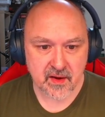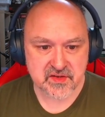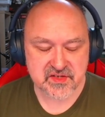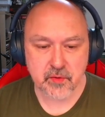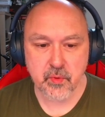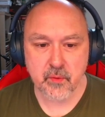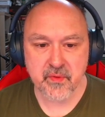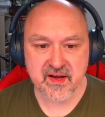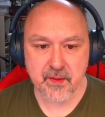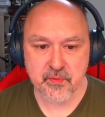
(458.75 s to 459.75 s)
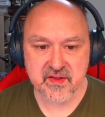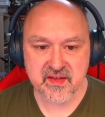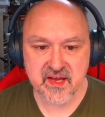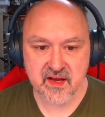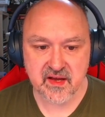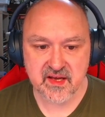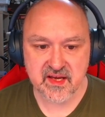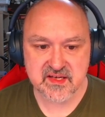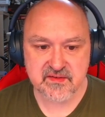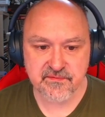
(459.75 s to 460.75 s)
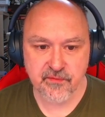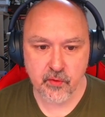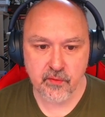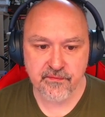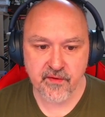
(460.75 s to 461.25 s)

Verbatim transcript: So what we end up with here is 4